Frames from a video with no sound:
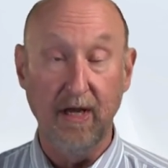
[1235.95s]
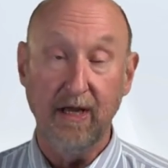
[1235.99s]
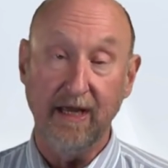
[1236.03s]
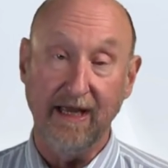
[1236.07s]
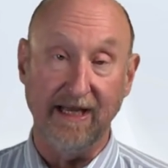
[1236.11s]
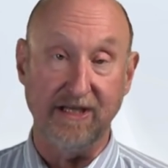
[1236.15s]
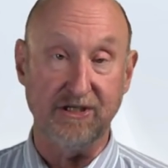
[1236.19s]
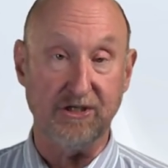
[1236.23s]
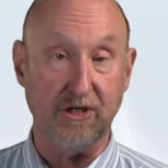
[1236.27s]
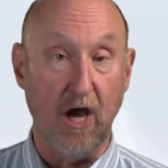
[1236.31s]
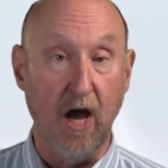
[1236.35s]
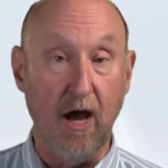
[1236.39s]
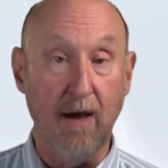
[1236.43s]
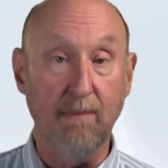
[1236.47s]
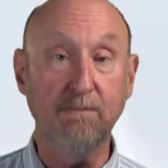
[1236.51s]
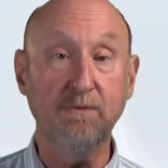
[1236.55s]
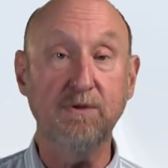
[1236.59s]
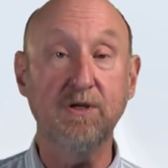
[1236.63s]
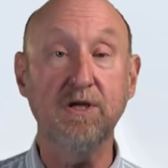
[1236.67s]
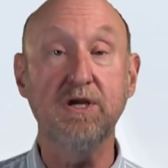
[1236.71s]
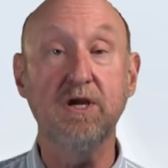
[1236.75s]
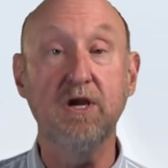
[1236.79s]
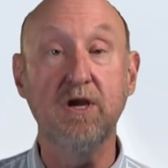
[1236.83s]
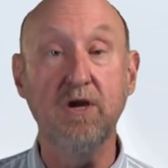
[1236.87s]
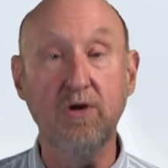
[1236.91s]
It's up
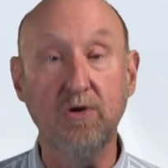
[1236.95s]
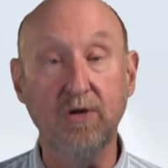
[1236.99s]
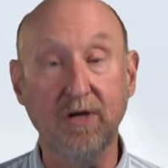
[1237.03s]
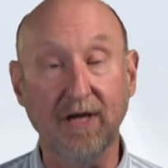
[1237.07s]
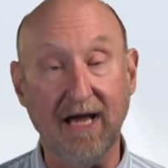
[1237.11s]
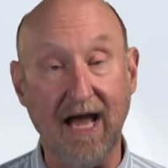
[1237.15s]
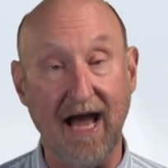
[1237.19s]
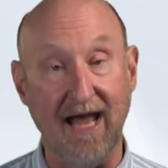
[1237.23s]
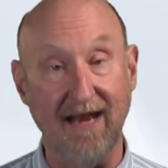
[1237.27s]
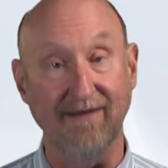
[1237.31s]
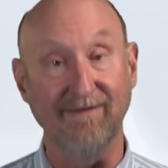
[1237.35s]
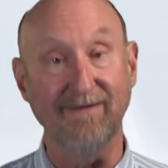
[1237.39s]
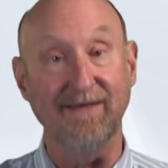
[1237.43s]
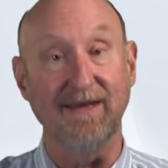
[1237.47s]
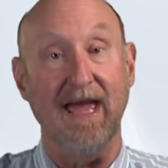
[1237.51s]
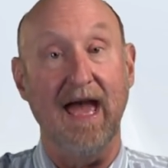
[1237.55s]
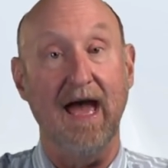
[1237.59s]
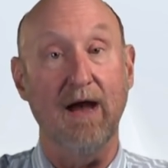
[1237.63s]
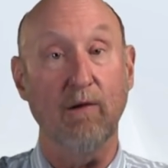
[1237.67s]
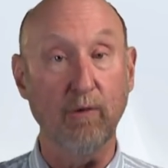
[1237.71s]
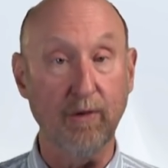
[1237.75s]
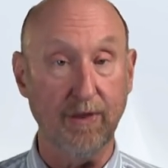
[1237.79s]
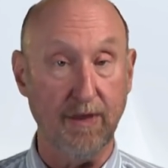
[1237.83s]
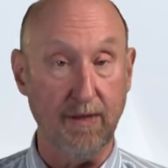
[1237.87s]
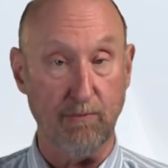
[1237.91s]
to you to kind of
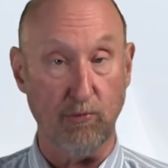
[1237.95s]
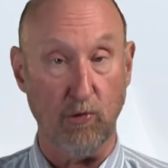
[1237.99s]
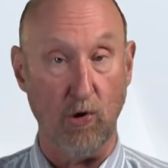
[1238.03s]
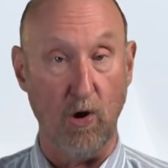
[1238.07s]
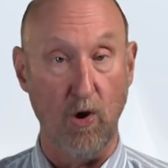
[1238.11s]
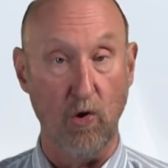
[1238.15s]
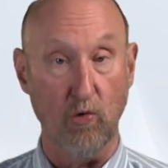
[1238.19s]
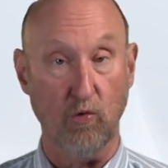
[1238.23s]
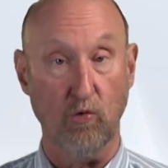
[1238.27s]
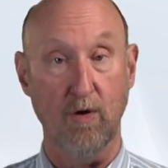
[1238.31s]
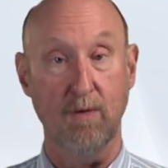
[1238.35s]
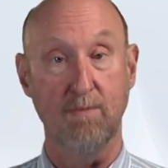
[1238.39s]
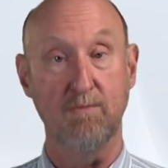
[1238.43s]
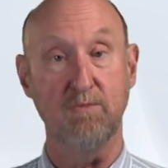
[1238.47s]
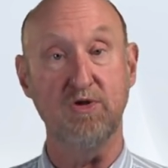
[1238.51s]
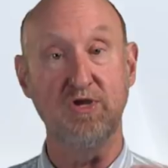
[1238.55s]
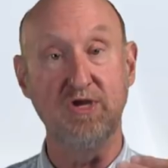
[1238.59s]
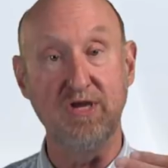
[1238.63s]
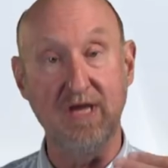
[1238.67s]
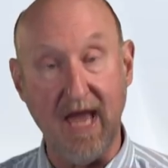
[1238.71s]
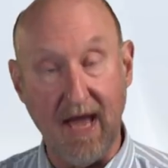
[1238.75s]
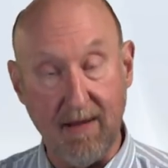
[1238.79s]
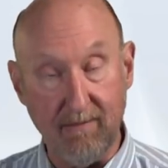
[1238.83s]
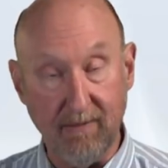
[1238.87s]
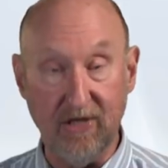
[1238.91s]
get with the program,
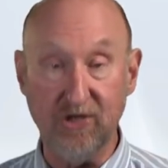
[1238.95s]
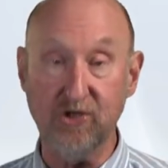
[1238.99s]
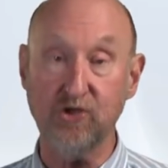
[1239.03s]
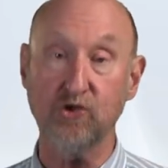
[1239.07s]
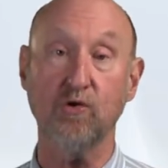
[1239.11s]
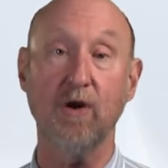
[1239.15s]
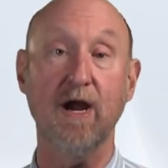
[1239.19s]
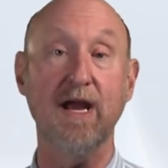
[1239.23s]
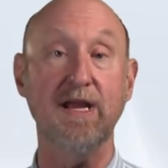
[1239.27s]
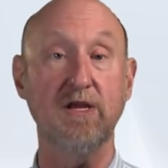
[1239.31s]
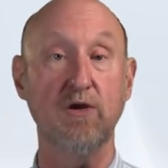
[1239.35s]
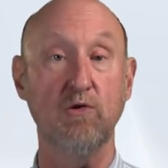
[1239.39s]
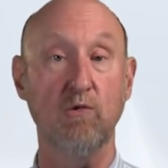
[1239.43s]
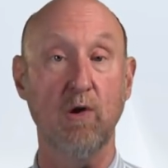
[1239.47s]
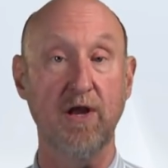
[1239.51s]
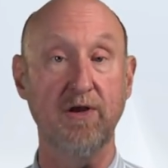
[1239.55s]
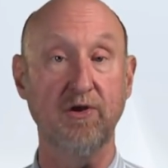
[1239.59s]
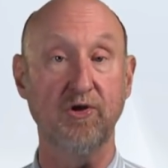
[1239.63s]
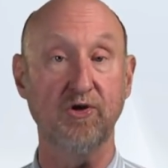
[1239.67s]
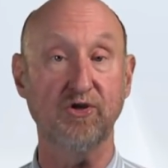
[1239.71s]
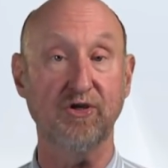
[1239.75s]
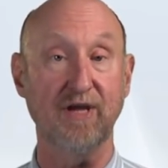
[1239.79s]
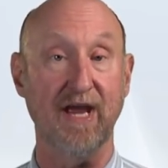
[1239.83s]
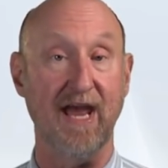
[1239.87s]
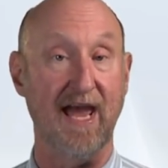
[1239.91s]
demonstrate you
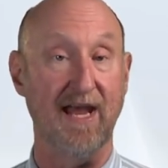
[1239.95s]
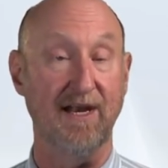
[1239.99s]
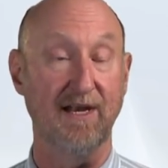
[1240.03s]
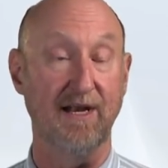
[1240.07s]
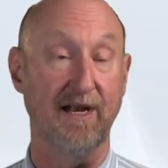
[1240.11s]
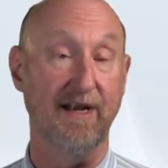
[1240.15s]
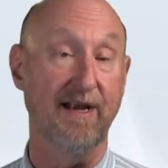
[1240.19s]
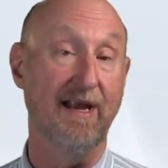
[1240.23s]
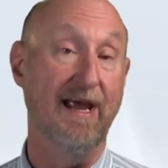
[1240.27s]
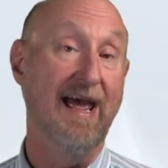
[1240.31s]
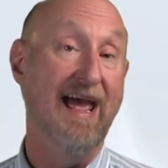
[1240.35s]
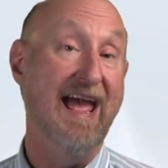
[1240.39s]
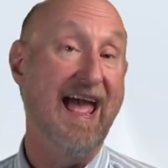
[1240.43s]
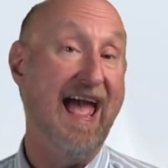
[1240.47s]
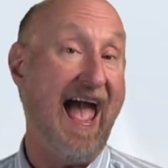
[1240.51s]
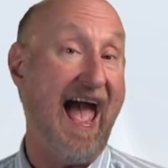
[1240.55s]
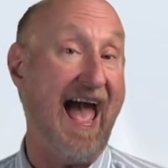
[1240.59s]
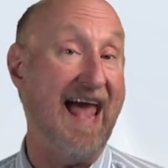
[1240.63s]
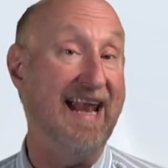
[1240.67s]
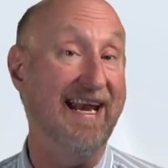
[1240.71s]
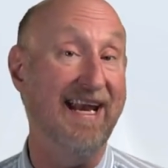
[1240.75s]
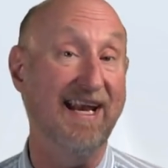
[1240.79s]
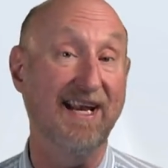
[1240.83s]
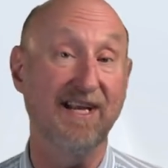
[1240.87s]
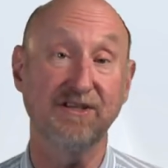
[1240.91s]
understand it,
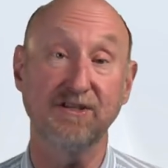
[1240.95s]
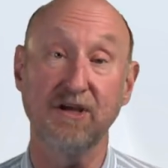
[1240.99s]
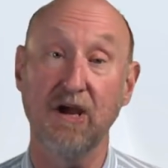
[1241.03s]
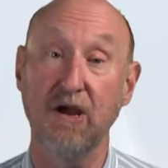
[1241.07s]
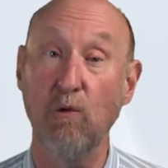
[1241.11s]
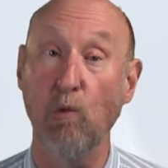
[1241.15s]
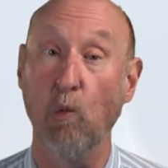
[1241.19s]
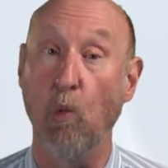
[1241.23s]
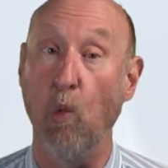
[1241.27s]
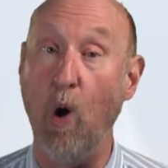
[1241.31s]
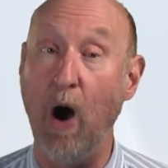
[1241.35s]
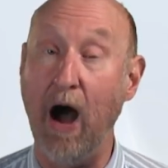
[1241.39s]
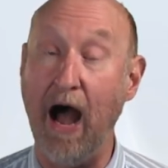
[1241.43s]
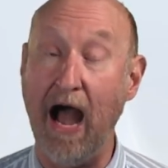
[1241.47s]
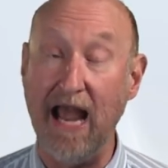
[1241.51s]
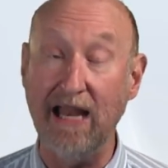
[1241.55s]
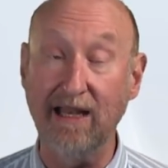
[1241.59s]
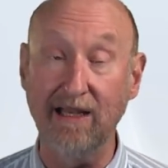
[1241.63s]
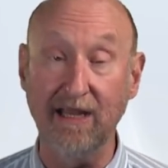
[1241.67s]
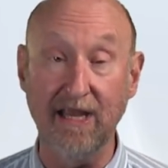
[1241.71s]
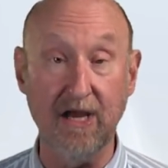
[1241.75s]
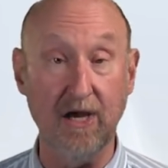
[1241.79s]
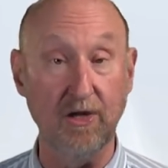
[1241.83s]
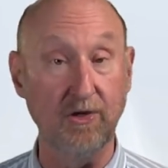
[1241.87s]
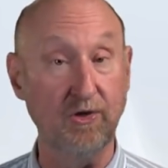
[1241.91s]
and it is a
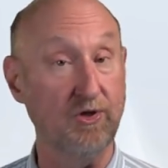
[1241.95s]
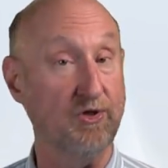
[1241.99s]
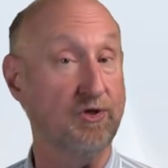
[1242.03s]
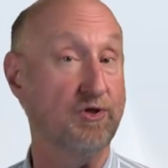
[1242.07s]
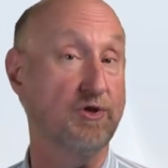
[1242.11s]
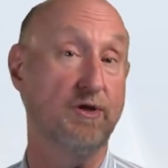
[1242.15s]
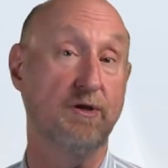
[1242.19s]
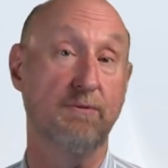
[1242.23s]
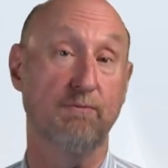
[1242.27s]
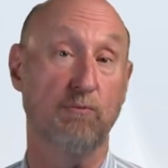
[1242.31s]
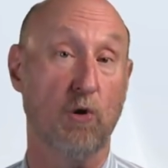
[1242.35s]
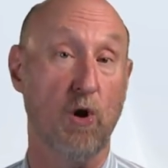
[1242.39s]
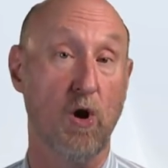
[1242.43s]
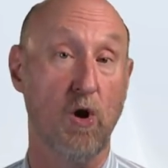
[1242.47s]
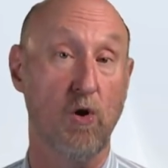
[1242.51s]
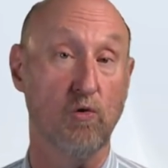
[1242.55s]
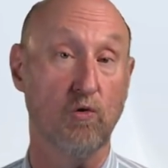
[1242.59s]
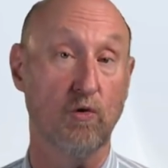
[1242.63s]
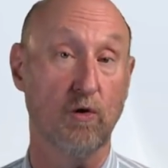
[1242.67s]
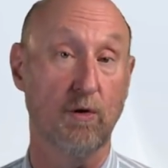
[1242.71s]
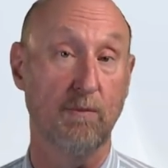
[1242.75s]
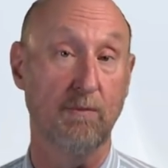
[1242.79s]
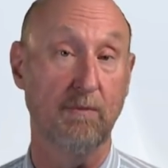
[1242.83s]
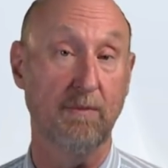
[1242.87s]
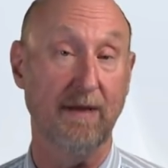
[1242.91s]
widely understood
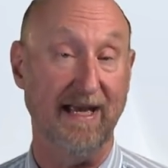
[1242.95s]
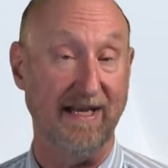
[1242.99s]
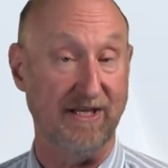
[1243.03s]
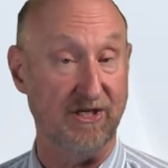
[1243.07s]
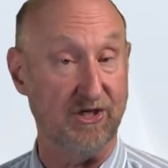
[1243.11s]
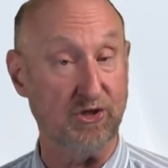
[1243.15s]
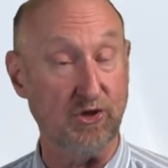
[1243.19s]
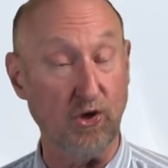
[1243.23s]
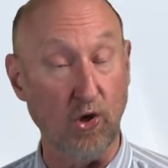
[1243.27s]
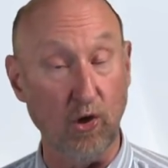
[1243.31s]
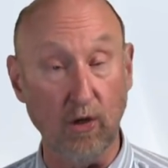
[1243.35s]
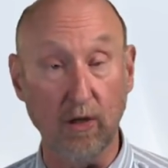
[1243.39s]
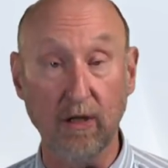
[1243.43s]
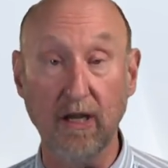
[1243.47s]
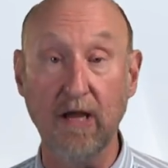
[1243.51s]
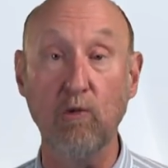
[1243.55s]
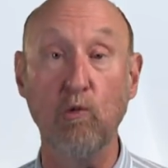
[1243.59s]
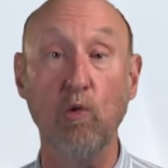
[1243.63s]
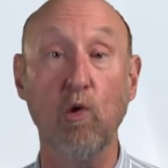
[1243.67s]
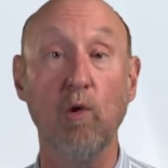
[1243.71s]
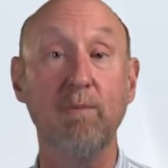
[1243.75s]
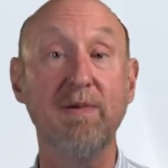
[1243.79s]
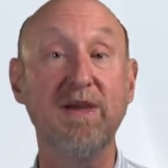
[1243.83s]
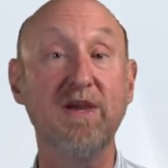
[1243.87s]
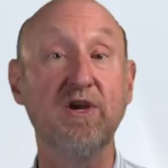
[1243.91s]
program. It certainly
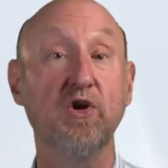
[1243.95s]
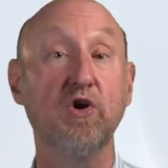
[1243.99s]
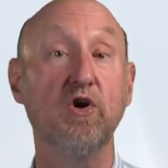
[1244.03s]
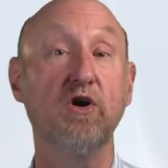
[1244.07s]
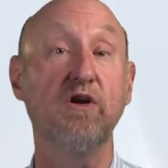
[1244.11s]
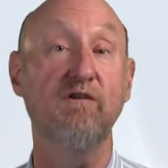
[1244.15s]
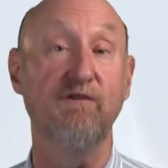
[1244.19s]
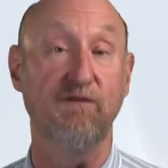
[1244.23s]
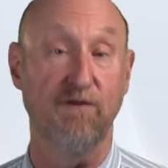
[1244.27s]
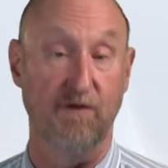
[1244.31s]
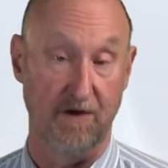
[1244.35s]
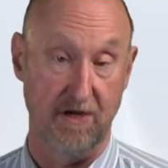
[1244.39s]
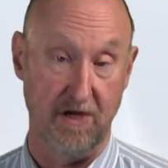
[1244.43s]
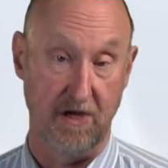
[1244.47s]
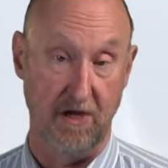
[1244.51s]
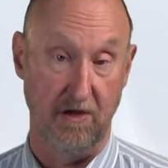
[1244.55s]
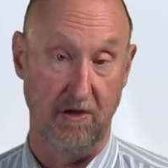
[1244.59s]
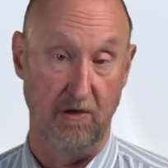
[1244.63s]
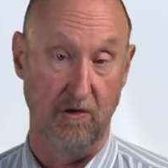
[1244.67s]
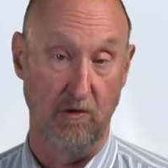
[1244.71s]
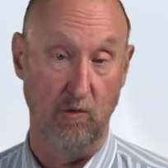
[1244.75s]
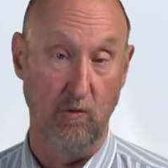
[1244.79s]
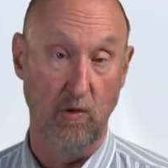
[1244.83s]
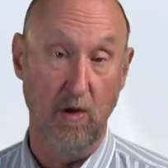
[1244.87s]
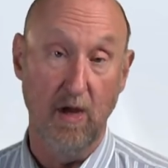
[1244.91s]
will be good for
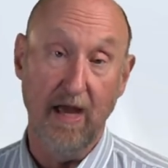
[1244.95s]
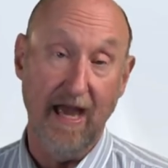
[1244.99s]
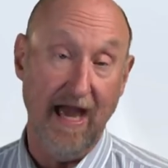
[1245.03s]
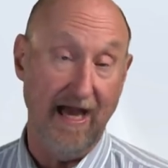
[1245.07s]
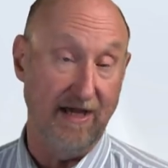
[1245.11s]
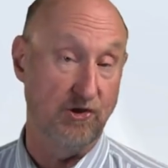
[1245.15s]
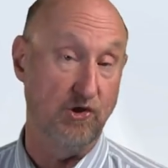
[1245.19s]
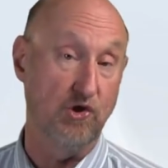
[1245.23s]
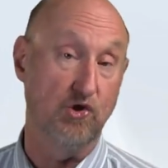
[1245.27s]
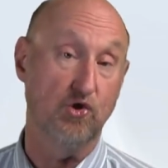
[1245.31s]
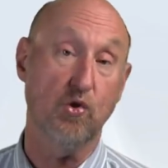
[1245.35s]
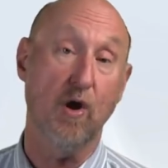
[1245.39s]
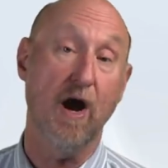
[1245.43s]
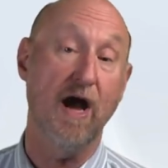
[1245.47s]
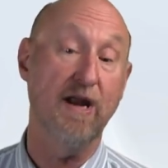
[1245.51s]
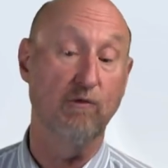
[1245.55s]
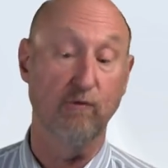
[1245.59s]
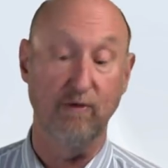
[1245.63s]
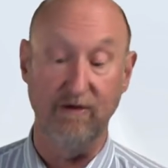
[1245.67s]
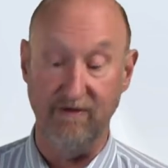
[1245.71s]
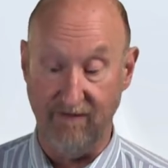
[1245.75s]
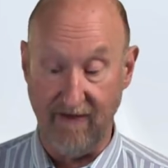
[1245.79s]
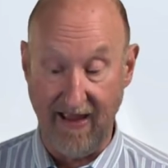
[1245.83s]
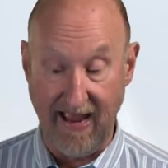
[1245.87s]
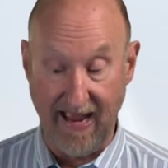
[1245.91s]
you as you try to
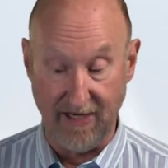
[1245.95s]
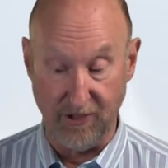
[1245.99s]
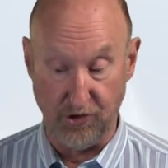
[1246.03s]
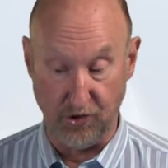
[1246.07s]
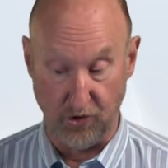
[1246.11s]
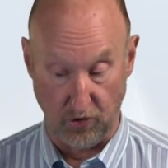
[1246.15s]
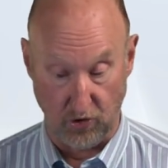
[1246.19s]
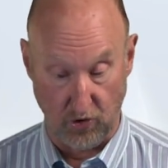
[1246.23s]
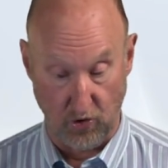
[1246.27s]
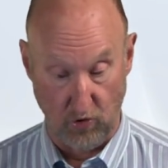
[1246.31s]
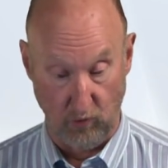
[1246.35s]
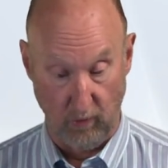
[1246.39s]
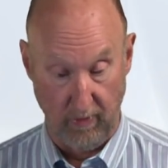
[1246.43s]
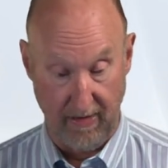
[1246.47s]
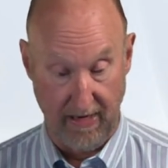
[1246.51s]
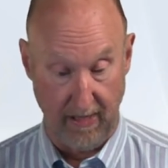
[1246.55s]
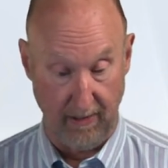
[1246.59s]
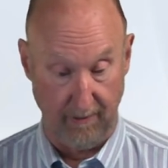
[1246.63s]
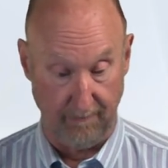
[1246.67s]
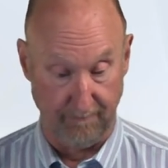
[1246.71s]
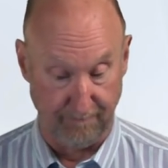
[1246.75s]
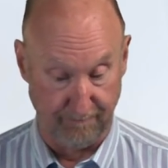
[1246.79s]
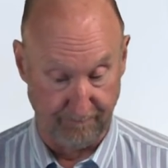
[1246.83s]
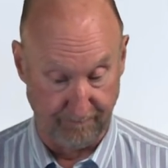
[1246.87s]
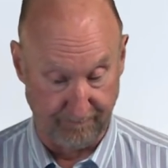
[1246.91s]
advance your career.